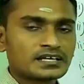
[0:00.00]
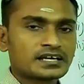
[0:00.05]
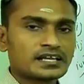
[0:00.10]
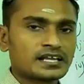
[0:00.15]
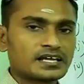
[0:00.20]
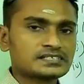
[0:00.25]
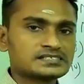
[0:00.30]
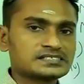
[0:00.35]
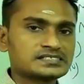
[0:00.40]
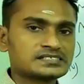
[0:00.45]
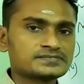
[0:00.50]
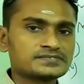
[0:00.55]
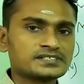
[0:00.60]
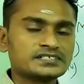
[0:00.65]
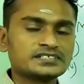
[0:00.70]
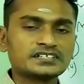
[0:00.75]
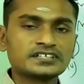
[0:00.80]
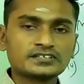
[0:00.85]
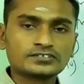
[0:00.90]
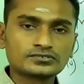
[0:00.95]

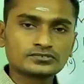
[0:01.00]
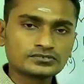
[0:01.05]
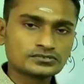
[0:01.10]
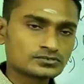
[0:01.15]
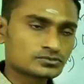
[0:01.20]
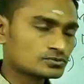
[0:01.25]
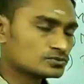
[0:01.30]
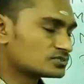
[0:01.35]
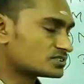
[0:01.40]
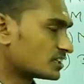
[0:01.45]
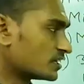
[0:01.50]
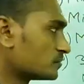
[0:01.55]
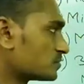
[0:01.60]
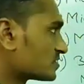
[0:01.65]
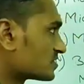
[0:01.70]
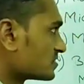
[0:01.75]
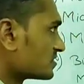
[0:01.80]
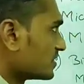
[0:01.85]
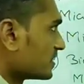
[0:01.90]
classified into two types.